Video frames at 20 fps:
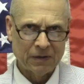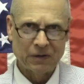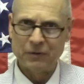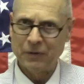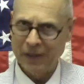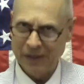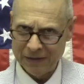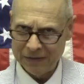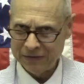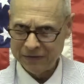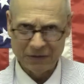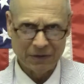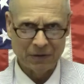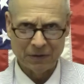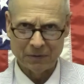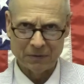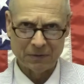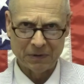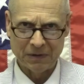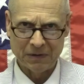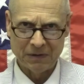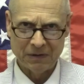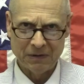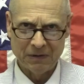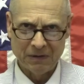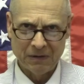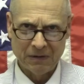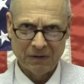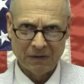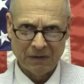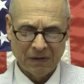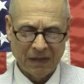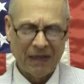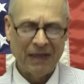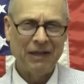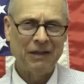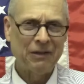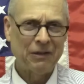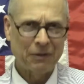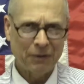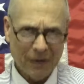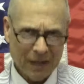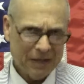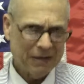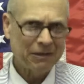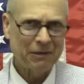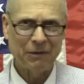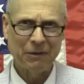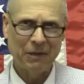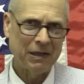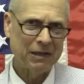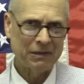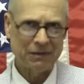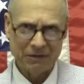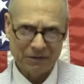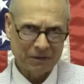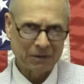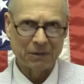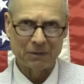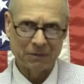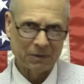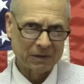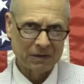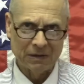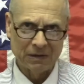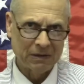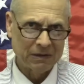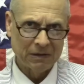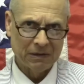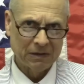grandchildren, and great-grandchildren